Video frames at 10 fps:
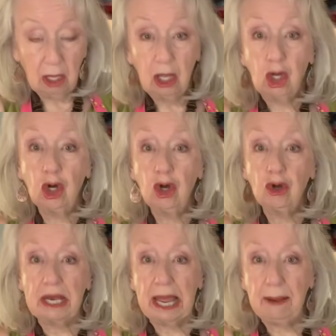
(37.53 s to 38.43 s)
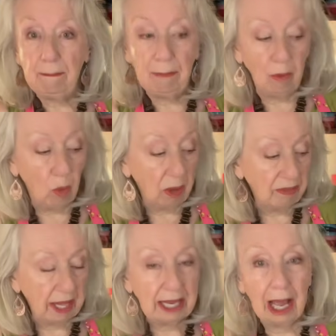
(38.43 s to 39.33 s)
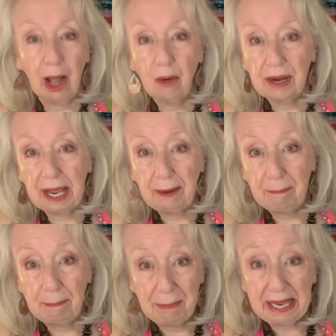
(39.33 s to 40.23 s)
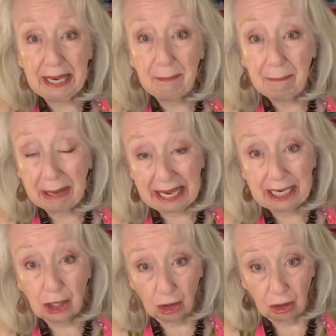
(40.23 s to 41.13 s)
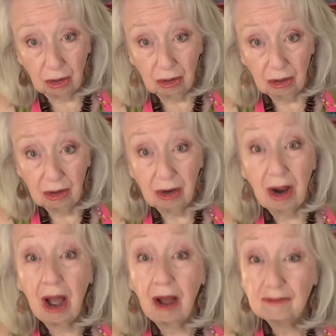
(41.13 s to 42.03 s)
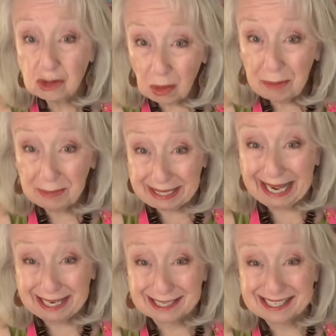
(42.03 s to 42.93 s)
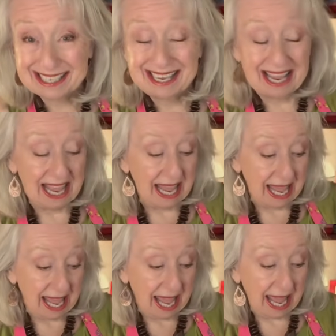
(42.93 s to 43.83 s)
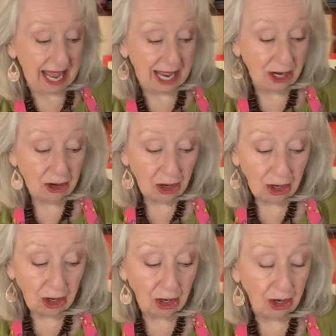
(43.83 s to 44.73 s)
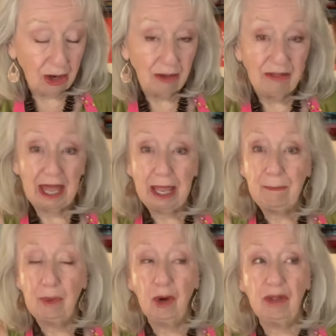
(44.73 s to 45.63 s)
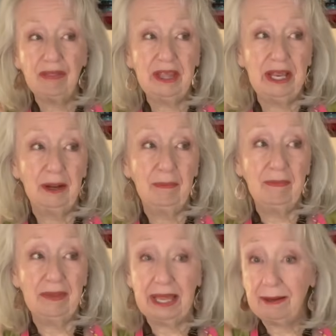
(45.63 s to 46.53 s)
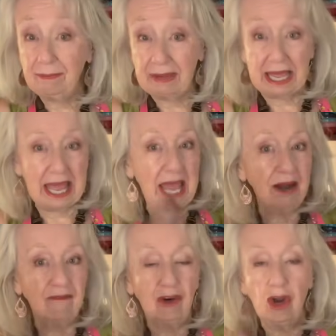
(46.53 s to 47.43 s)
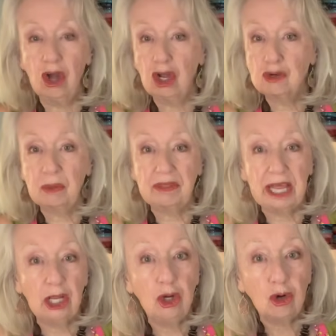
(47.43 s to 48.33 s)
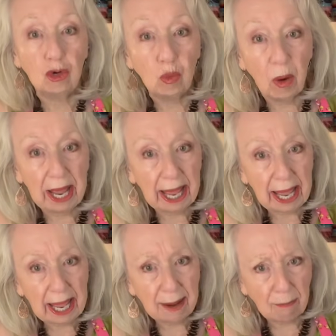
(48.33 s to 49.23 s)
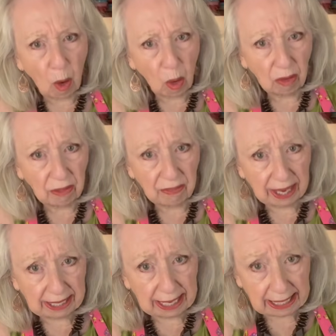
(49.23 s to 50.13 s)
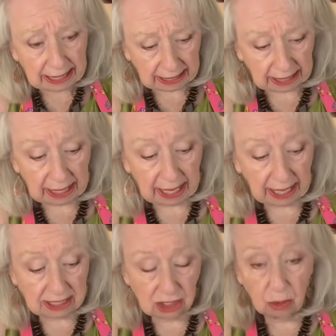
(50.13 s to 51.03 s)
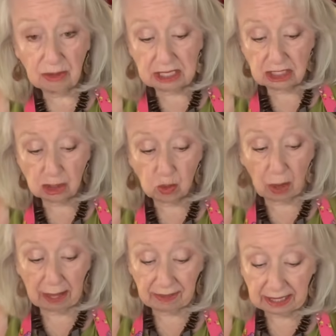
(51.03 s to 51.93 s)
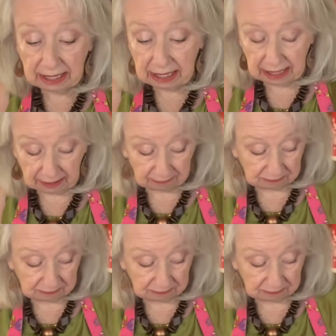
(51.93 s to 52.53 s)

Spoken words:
cooked what they called a big baker of sweet potatoes. And they put them, they ate them for lunch, but they cooked way more than they needed. And so this is why they did it.